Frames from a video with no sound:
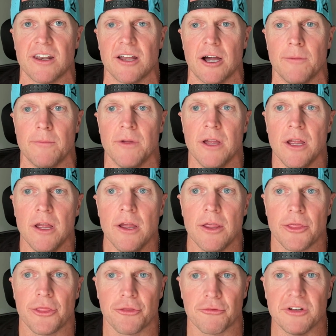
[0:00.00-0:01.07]
up.
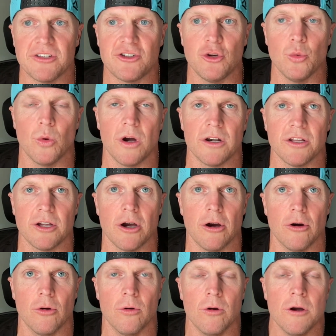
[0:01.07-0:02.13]
3, 2, 1,
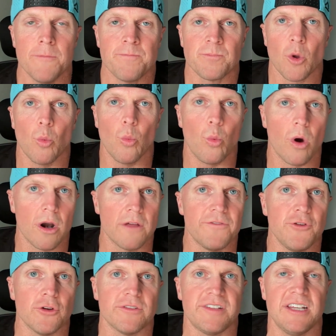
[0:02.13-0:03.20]
go. One of
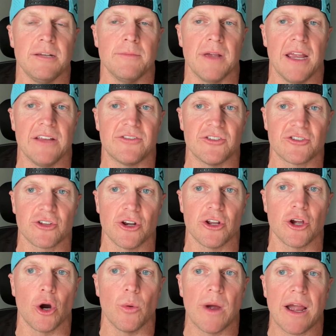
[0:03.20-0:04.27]
your teammates is going to
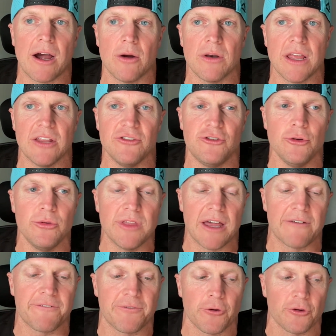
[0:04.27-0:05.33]
go out and do
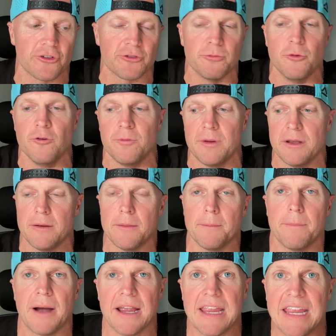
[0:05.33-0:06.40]
that first movement
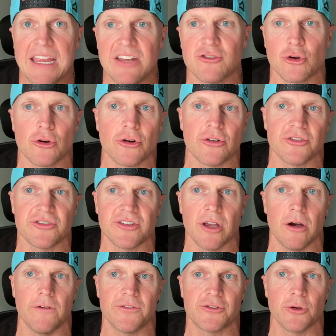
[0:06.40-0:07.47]
by his or
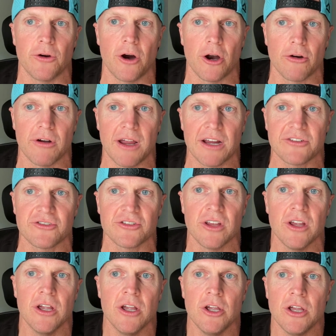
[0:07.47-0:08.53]
herself. So RX,
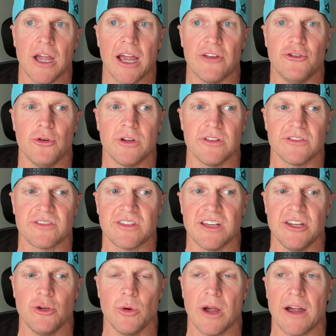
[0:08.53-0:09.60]
as you can see,
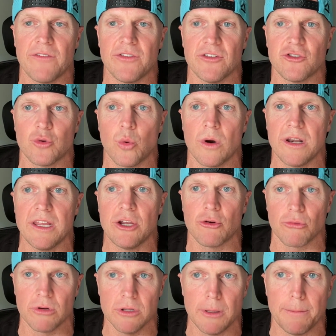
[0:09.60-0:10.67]
you have the 20
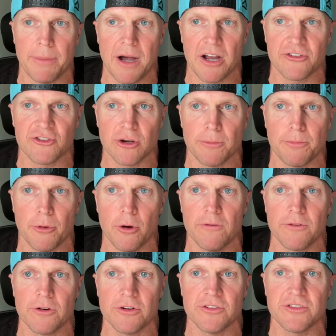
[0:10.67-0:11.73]
gorilla box jump
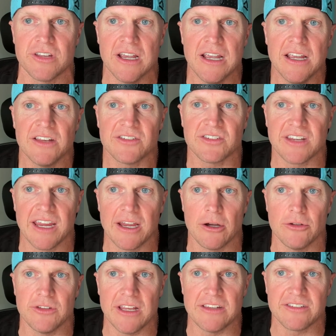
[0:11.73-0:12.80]
overs.
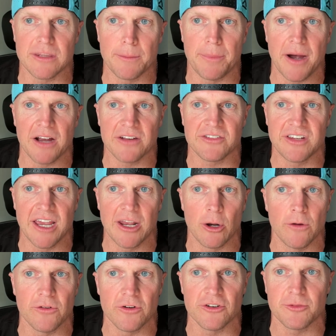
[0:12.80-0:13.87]
Scaled, it's the box get
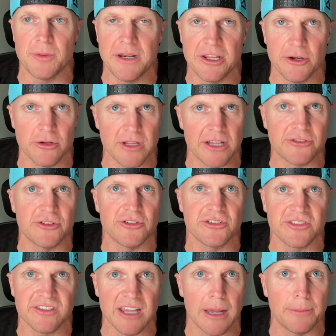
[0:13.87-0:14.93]
overs, meaning you're allowed to
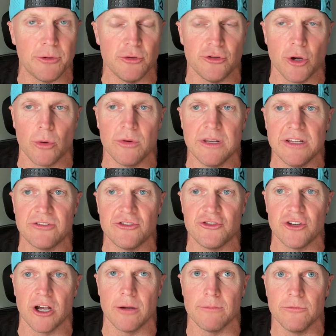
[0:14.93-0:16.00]
step. You don't need to
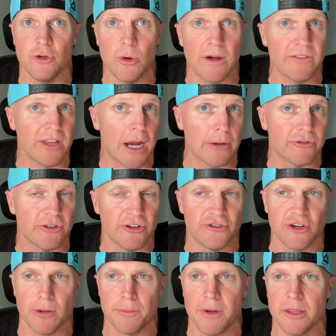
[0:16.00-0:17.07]
jump. You have the option to
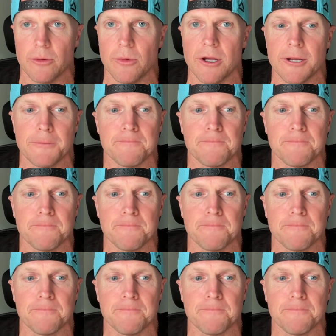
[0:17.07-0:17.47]
jump, by the way.